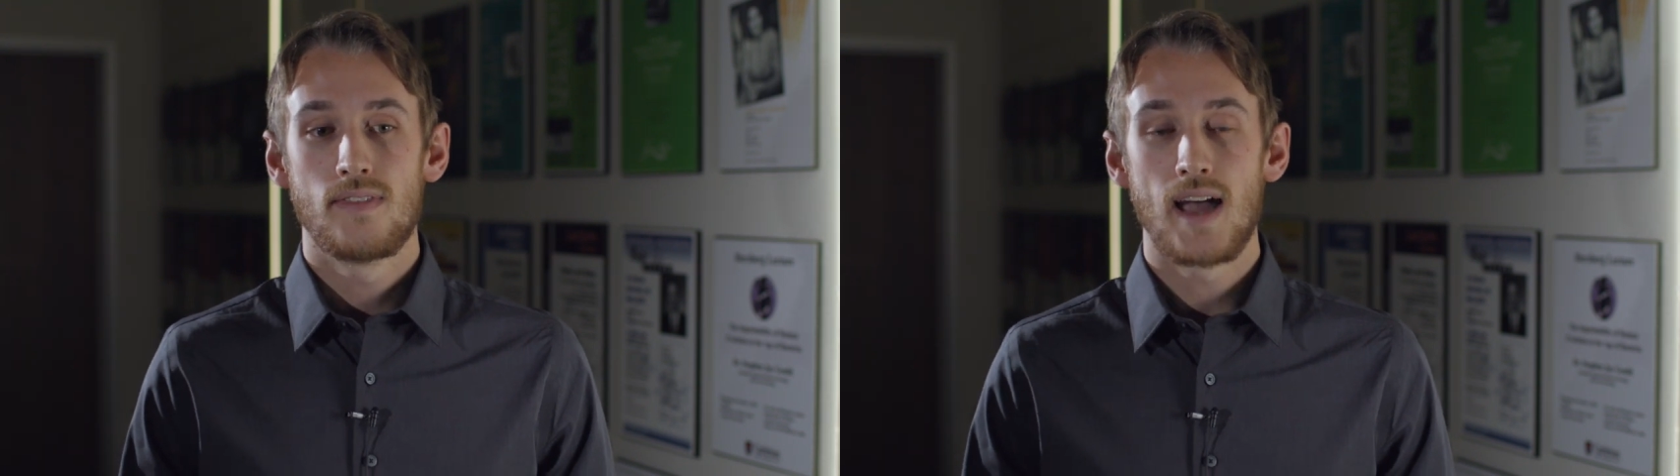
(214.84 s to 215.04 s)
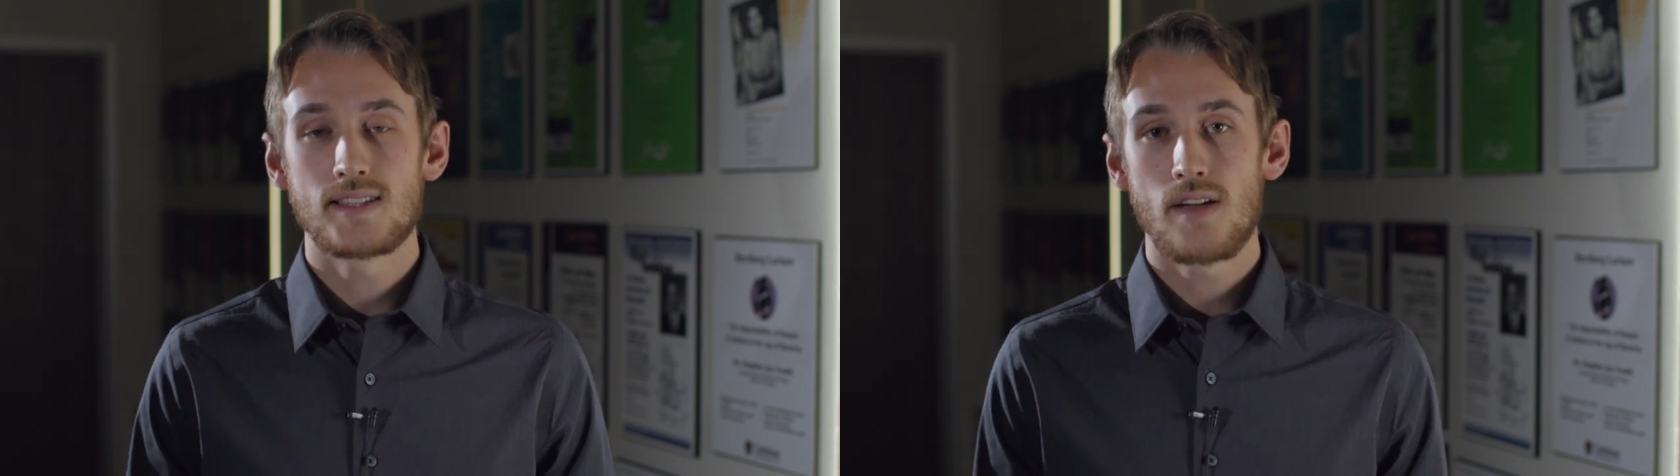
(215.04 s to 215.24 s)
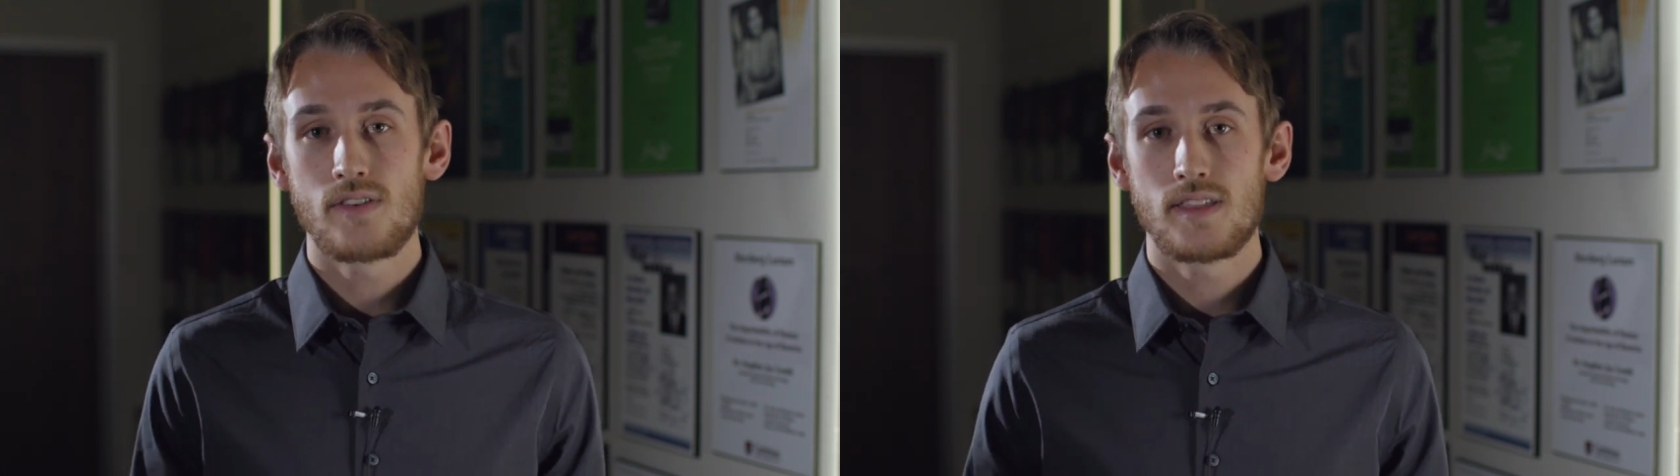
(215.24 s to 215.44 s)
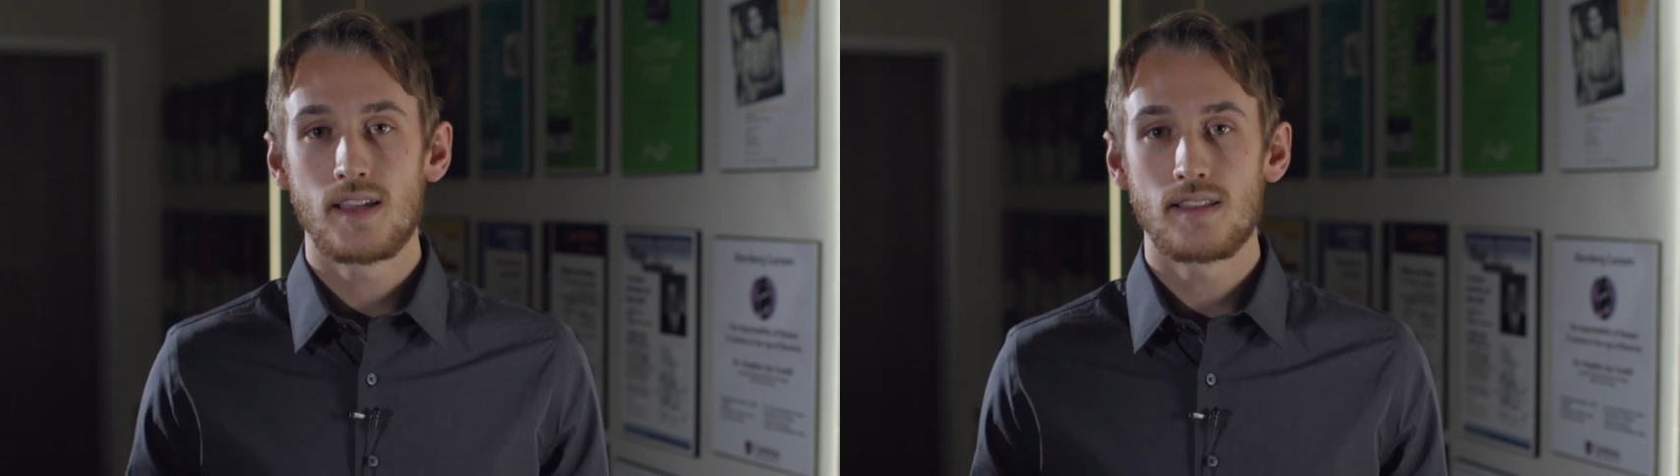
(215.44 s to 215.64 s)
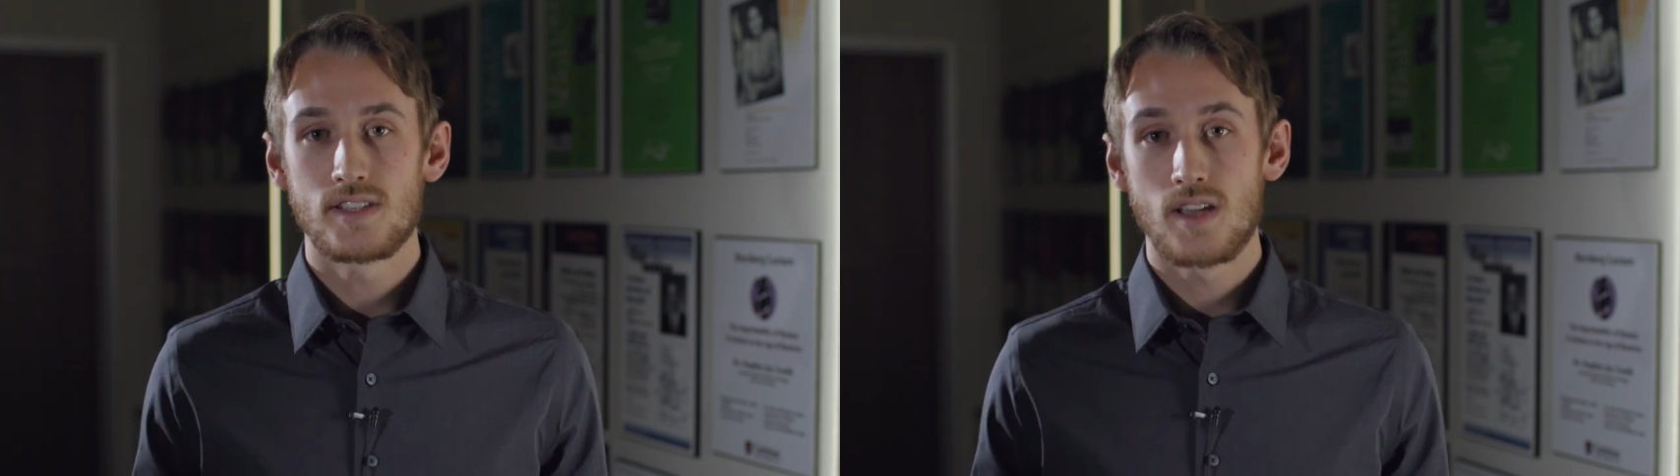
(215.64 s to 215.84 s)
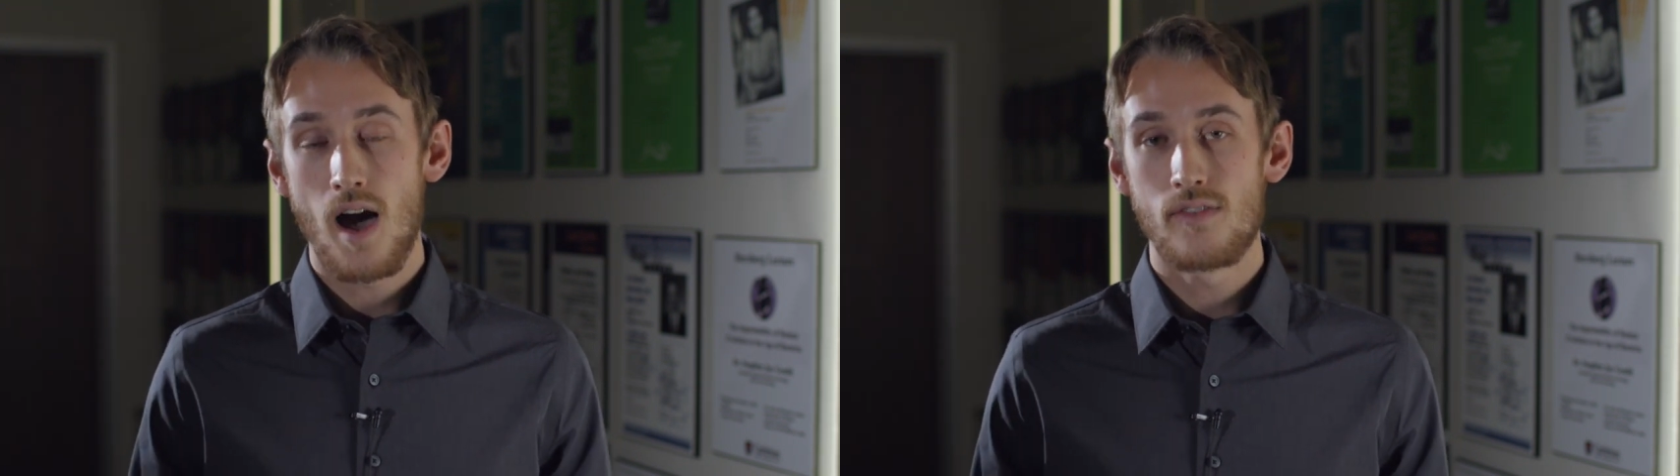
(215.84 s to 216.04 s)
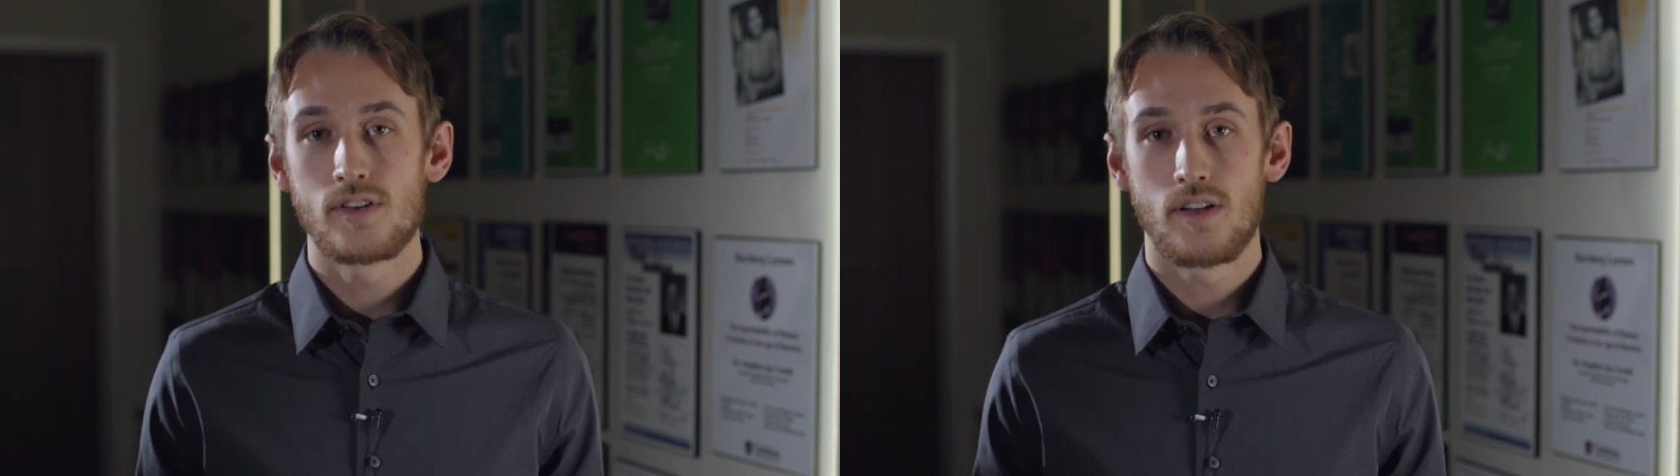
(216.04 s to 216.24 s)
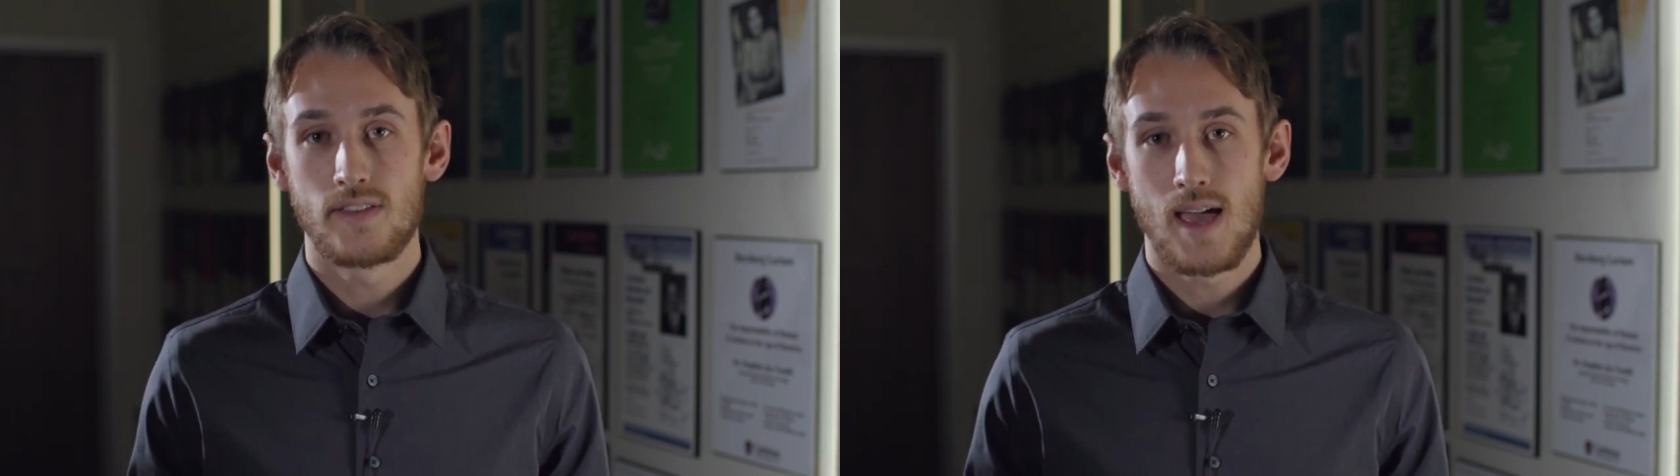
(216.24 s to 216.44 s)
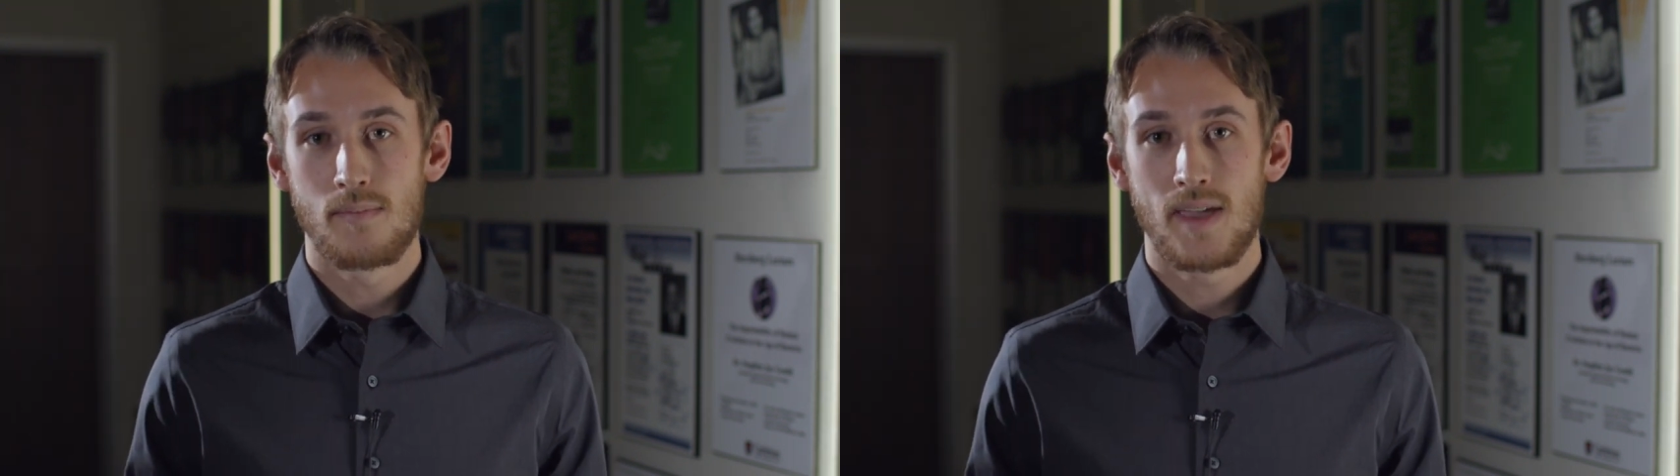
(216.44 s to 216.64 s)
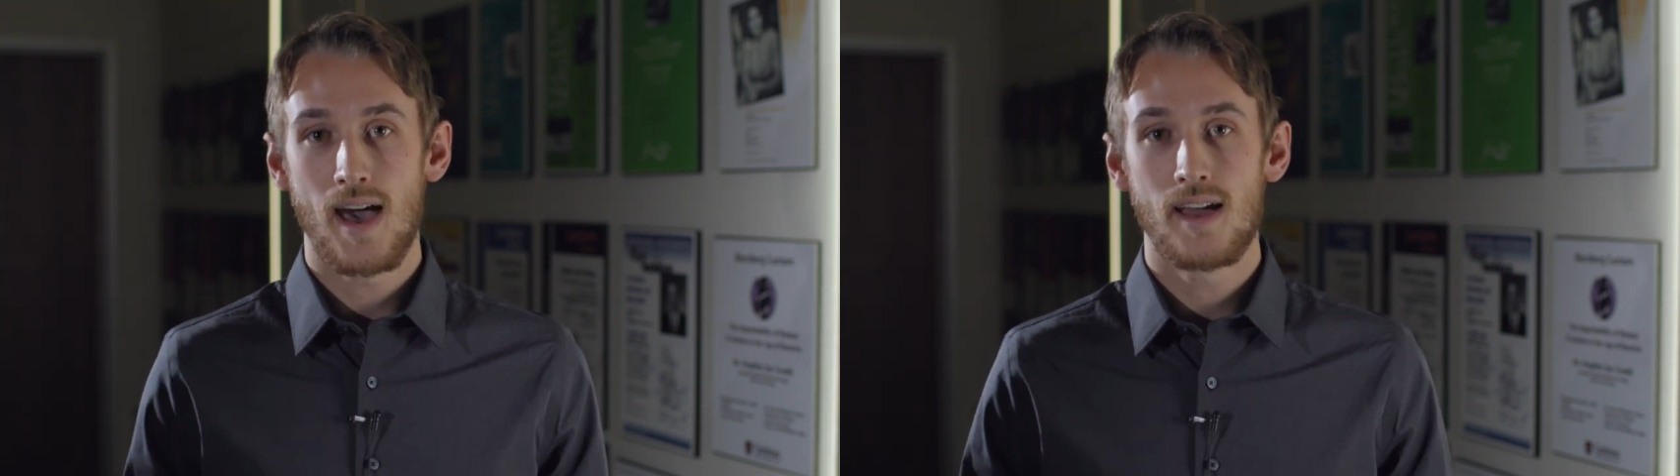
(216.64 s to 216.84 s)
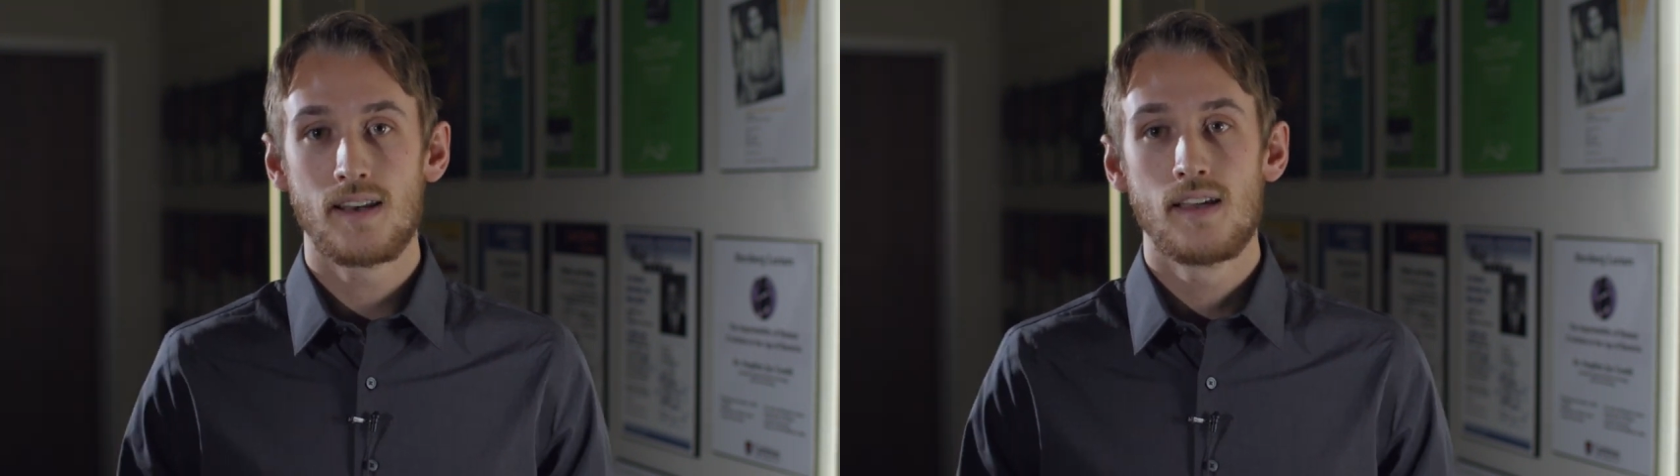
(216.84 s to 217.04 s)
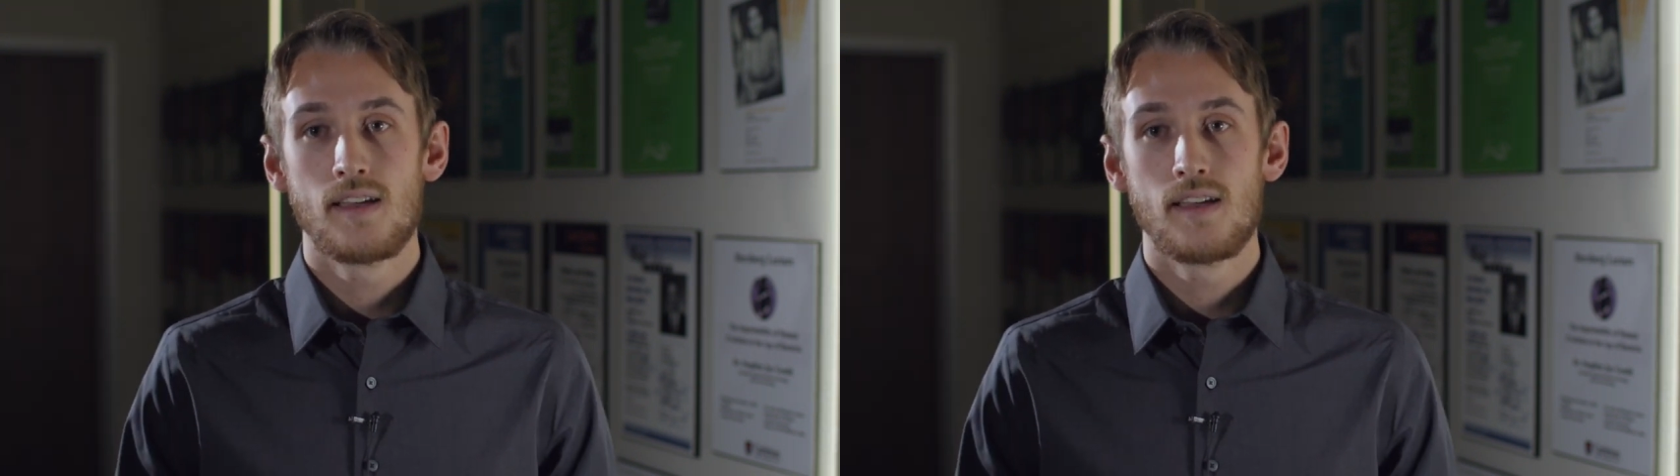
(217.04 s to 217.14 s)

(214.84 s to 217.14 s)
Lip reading: that's everything that's covered on the MCAT.